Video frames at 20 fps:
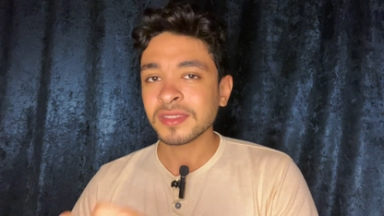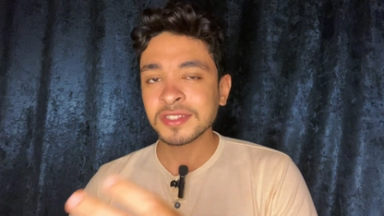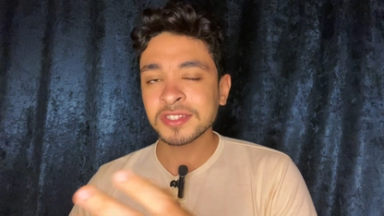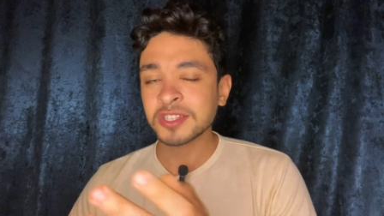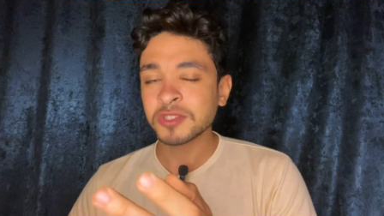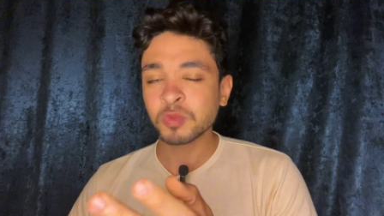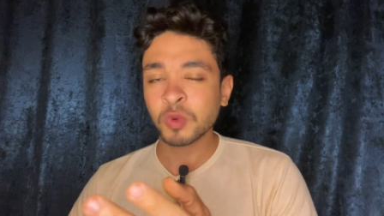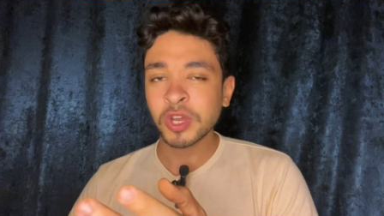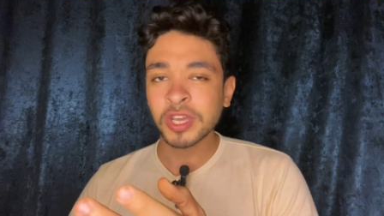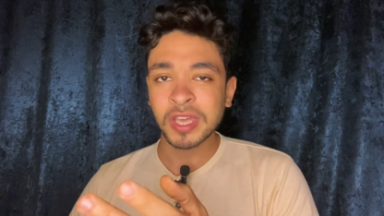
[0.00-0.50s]

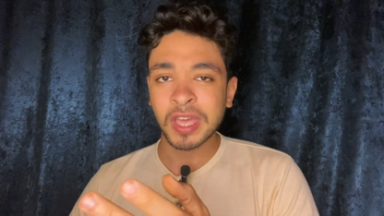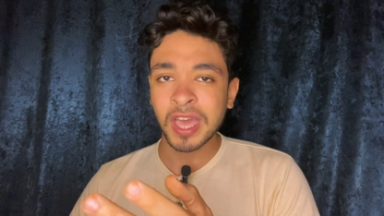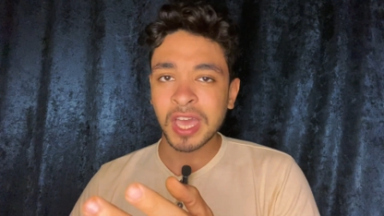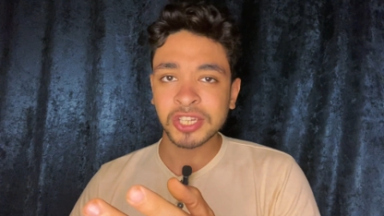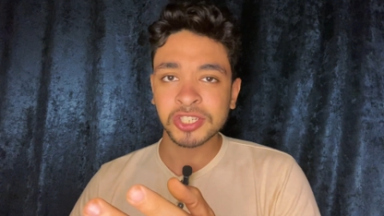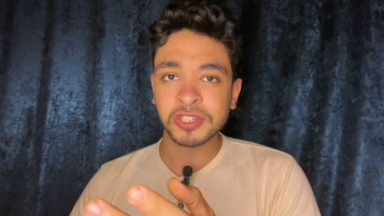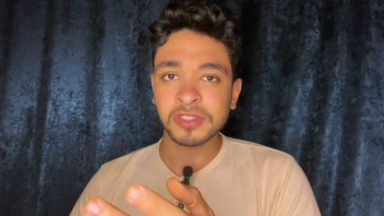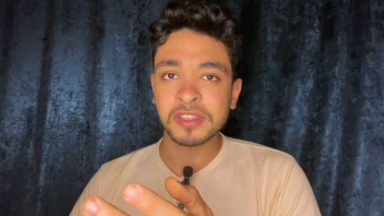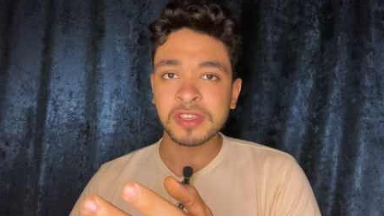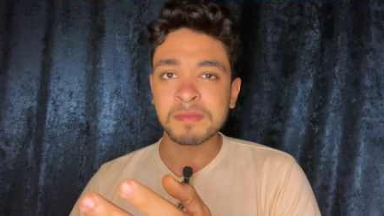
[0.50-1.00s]
this is why
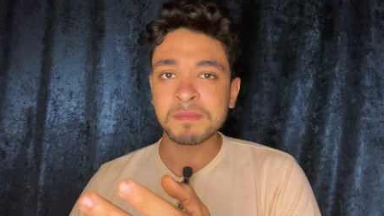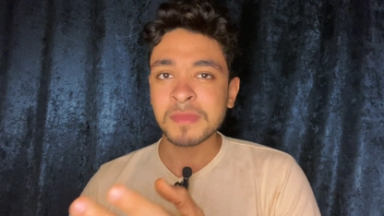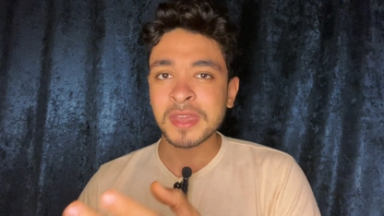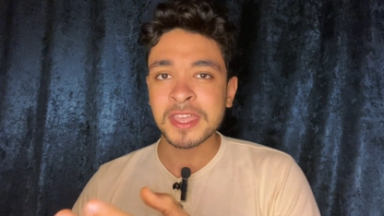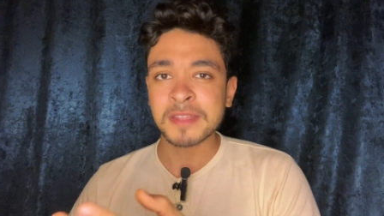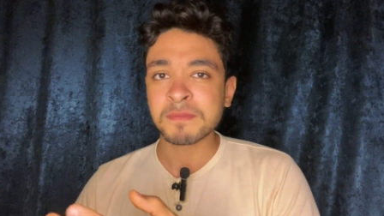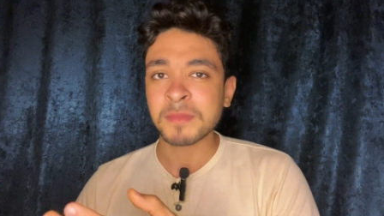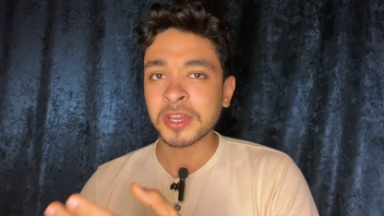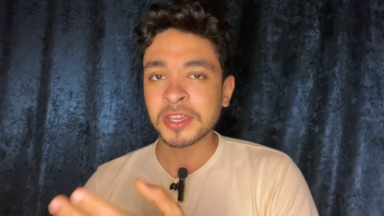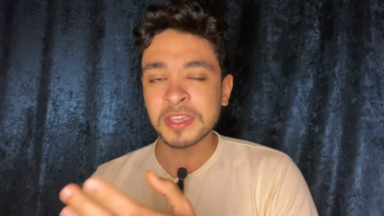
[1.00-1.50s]
I actually
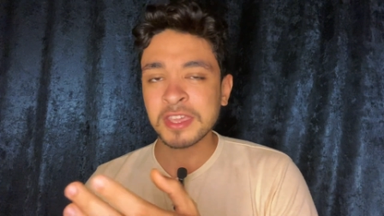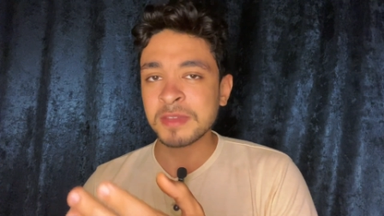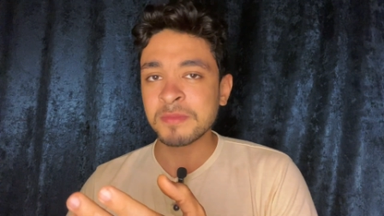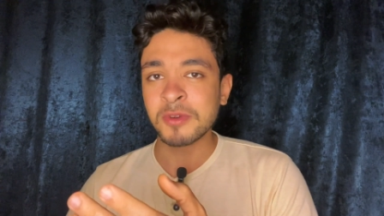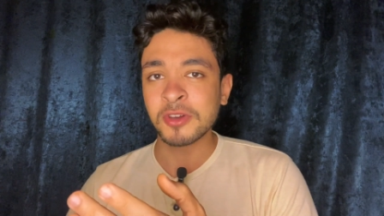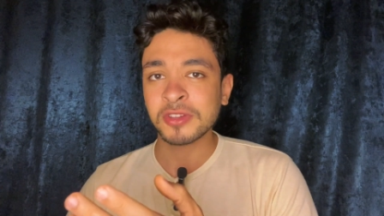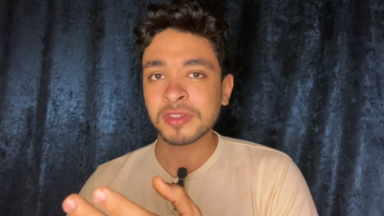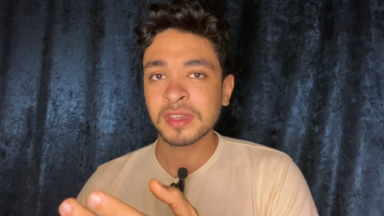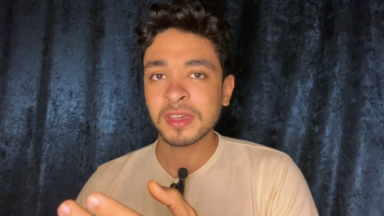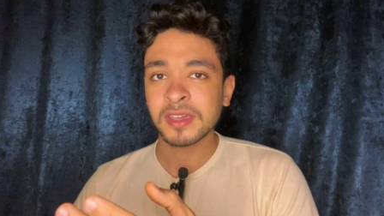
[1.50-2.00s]
made my
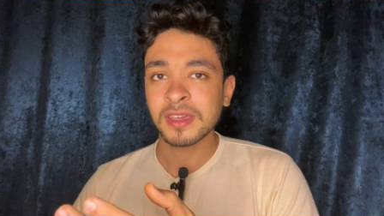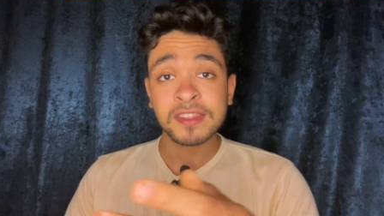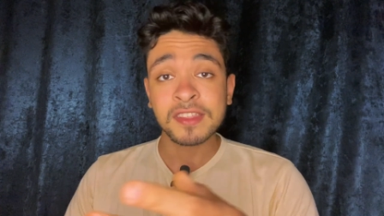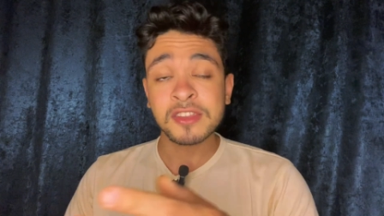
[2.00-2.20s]
ebook.